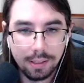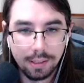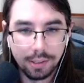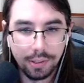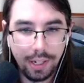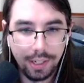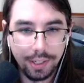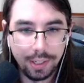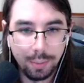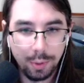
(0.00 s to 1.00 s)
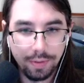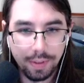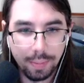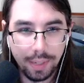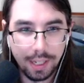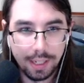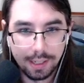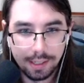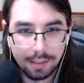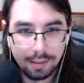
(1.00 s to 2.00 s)
So now you can move the
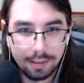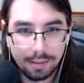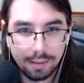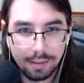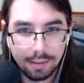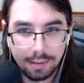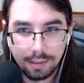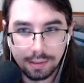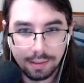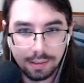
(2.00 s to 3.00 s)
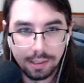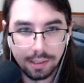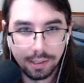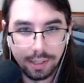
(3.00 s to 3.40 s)
pug. It's a good